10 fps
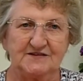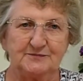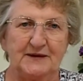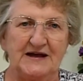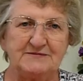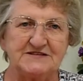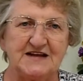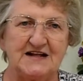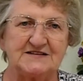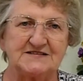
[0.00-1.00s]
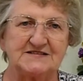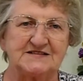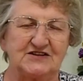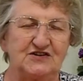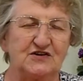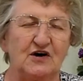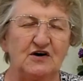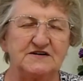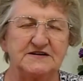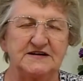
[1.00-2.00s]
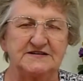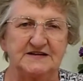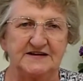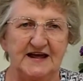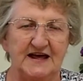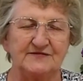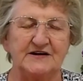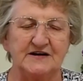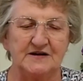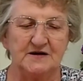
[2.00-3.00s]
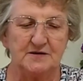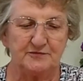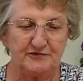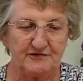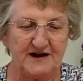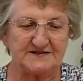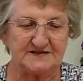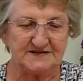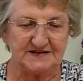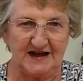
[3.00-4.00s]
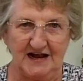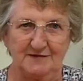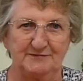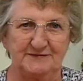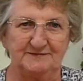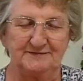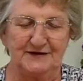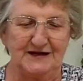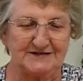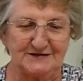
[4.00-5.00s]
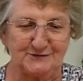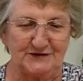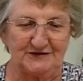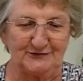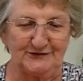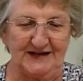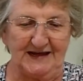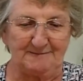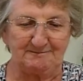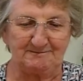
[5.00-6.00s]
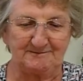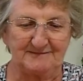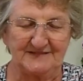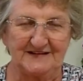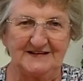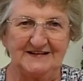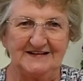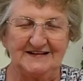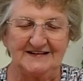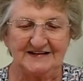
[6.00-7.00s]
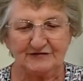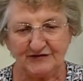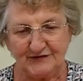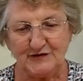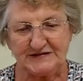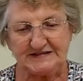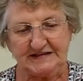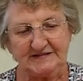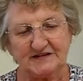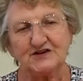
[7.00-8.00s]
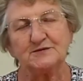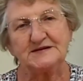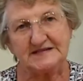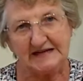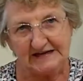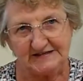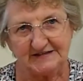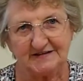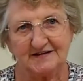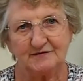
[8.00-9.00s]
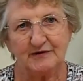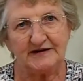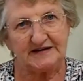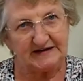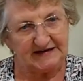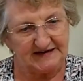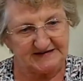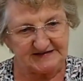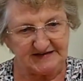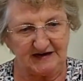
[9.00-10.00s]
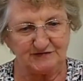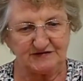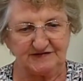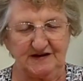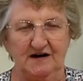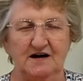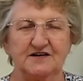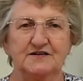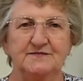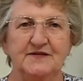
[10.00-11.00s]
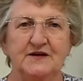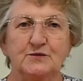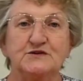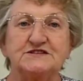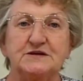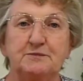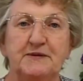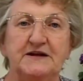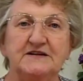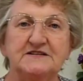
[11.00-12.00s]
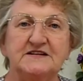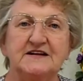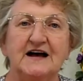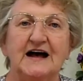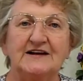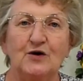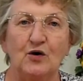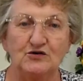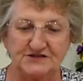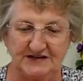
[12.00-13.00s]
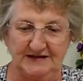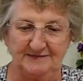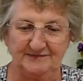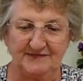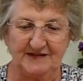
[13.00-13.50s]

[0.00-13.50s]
the Bible tells us that God is an ever-present help. That's his wonderful name. Now, the first thing that Noah did when he alighted out of the ark was to build an altar